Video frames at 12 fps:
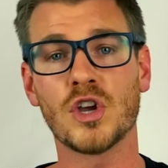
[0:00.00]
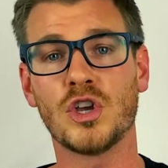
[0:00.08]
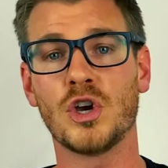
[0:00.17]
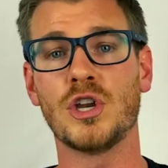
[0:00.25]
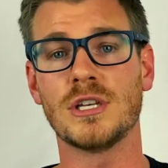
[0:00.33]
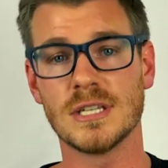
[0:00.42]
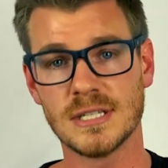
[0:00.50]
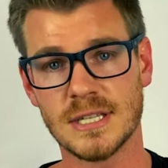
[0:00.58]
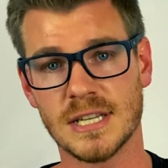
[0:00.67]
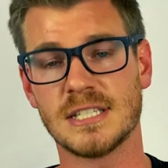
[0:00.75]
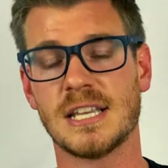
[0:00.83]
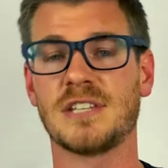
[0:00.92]
good,
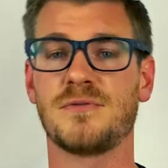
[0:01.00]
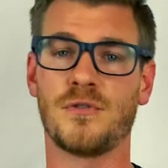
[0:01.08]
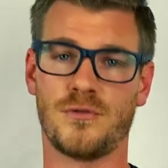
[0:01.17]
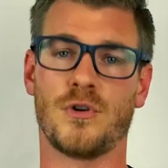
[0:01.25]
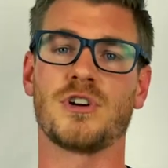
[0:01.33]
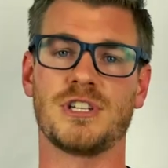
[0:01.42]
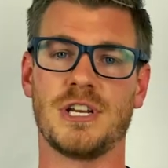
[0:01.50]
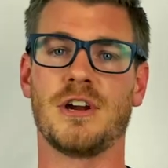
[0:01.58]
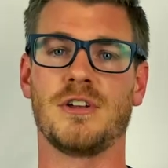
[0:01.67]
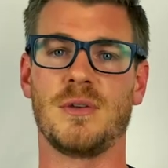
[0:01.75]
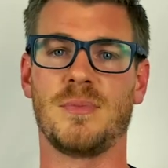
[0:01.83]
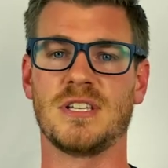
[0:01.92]
successful first year
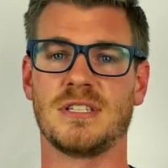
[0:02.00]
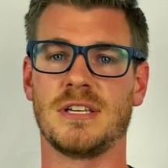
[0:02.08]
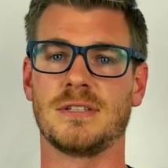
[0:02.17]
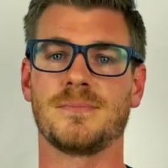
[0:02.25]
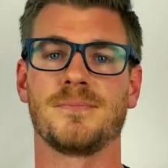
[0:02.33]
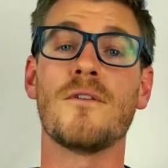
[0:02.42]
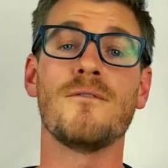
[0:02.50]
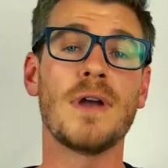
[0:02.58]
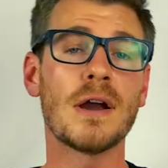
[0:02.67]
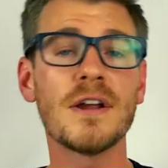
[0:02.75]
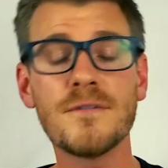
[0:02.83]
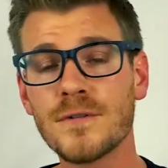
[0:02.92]
in the business. The
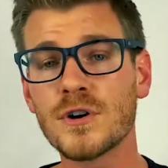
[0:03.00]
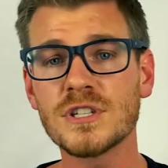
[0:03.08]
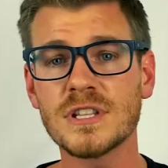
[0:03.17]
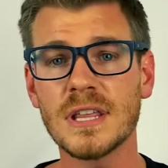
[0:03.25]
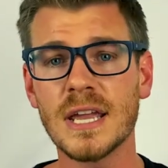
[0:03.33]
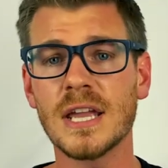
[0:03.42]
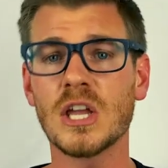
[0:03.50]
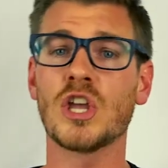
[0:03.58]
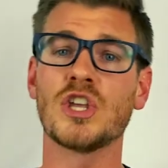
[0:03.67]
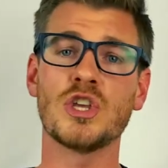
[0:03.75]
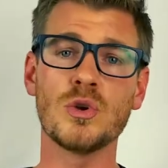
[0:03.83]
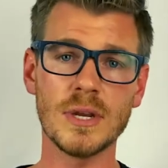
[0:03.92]
very first thing
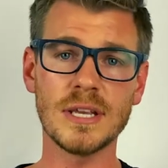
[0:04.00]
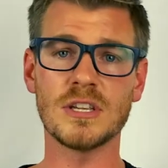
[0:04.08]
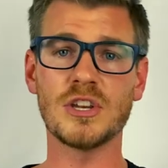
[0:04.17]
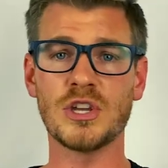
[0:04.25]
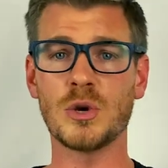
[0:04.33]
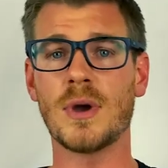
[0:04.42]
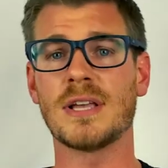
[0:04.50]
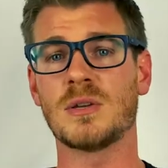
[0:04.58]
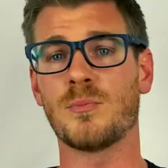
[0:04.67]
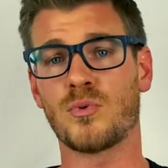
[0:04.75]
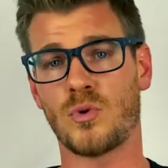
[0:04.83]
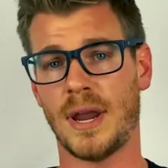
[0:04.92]
you need to do as a
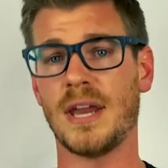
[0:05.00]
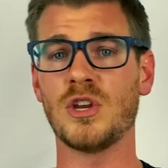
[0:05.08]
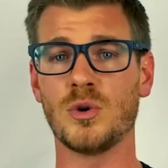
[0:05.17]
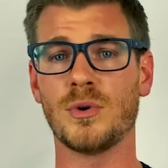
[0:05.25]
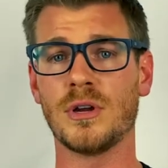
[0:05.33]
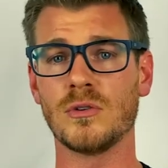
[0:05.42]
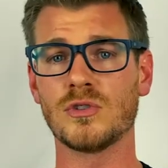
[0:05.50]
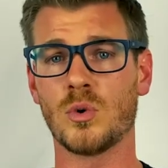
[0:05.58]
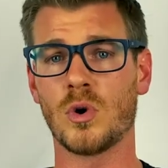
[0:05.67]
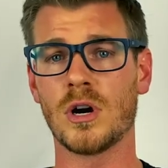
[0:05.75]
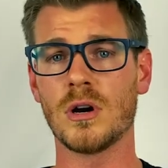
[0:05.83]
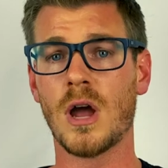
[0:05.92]
brand new
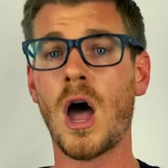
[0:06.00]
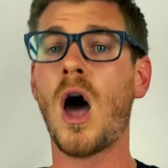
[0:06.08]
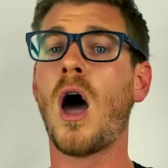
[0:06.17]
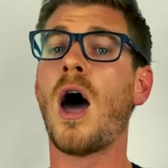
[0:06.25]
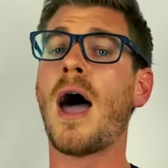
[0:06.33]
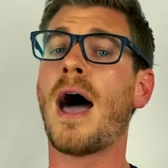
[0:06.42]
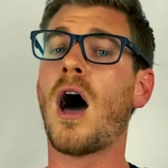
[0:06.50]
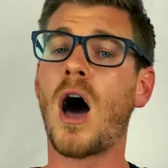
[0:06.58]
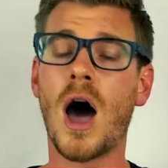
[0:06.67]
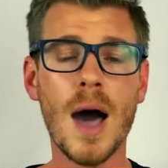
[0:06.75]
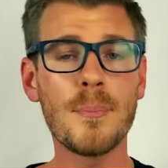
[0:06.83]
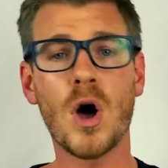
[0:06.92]
realtor,
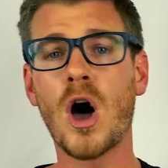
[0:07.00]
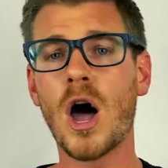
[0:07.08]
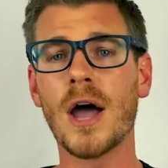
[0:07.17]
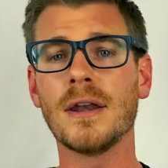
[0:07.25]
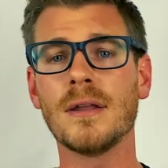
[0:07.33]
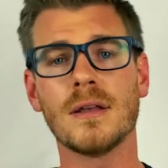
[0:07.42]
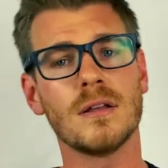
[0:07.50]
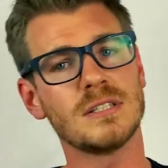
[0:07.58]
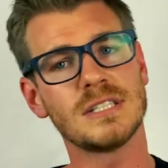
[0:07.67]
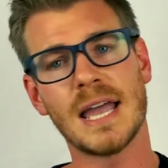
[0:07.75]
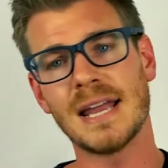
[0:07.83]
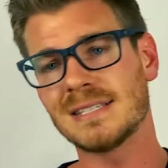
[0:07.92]
hop on
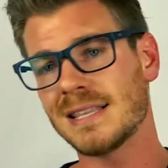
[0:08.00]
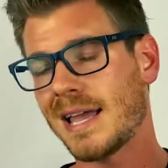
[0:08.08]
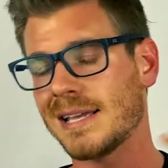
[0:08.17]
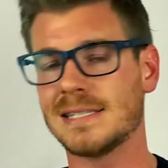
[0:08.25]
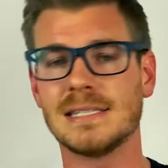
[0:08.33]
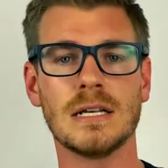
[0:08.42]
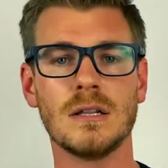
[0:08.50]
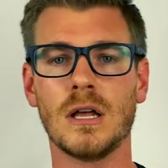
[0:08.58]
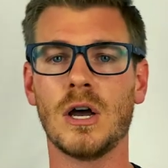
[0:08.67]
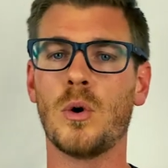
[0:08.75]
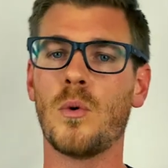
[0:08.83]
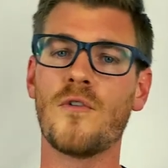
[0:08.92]
sites like
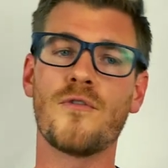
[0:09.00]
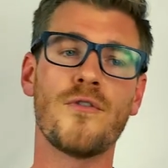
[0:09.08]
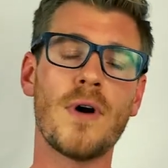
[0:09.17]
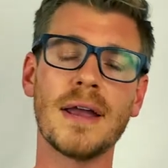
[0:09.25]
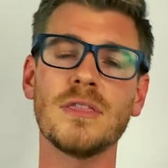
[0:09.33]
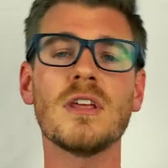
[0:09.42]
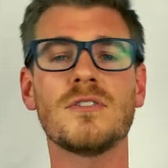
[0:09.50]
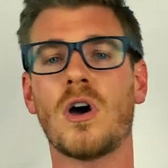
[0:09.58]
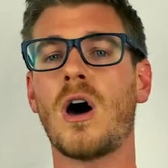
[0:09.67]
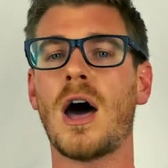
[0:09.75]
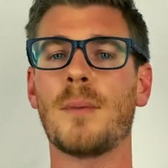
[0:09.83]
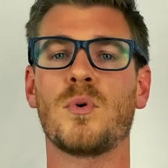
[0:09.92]
Zillow, find the
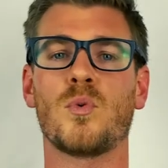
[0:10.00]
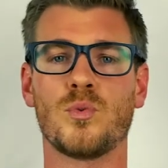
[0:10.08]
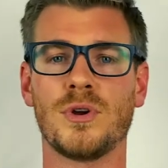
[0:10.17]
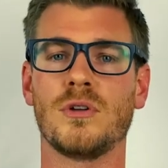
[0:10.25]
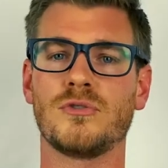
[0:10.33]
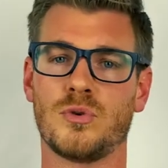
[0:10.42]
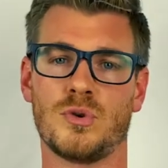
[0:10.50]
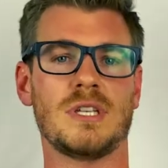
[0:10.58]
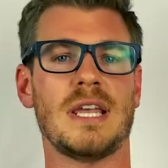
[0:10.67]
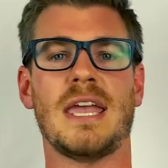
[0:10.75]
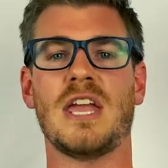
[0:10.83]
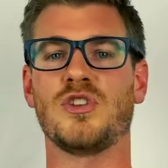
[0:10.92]
top realtors
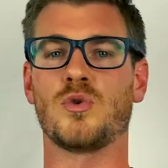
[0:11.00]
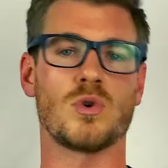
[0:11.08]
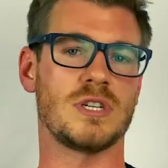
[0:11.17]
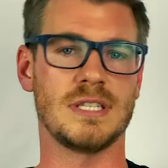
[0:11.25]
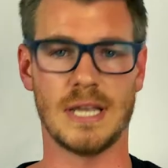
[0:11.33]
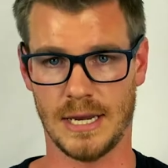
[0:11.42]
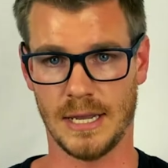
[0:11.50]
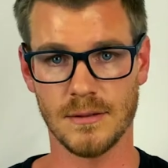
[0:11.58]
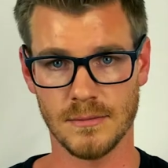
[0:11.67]
in your city.